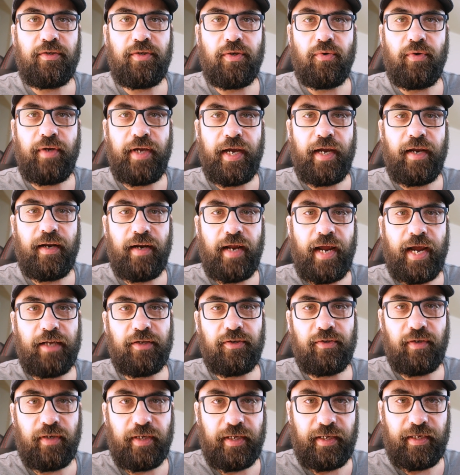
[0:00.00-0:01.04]
so you can
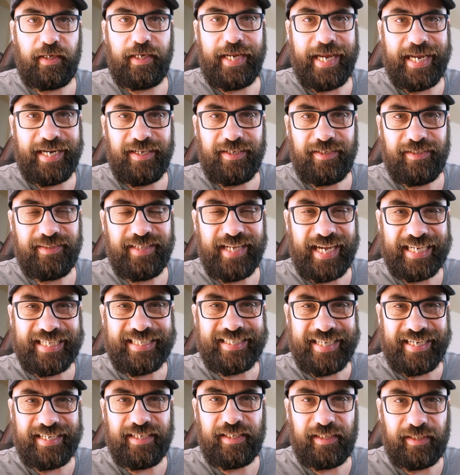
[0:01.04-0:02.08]
actually get it
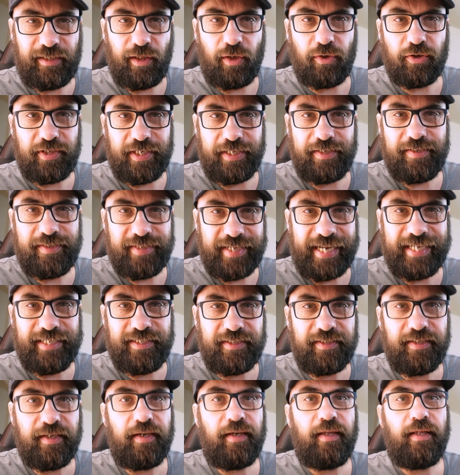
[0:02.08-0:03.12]
nice and close and
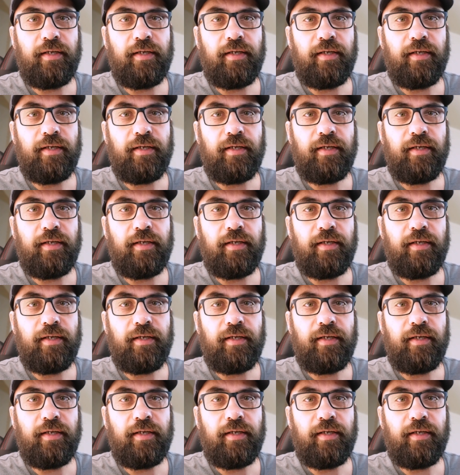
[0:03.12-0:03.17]
tight